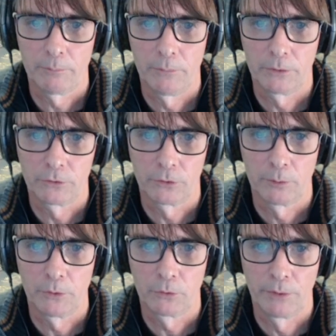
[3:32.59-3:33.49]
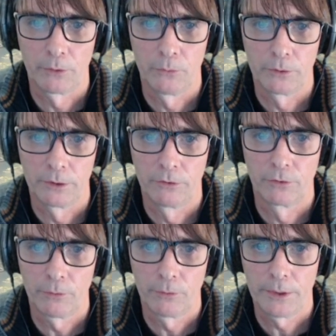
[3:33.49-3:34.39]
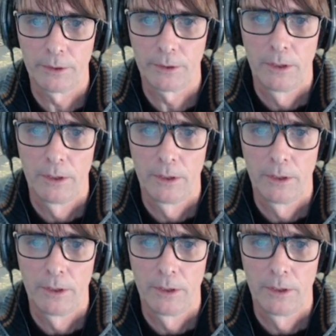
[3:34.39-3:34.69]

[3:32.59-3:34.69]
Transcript: I'm not sure, I'm not very good at drawing.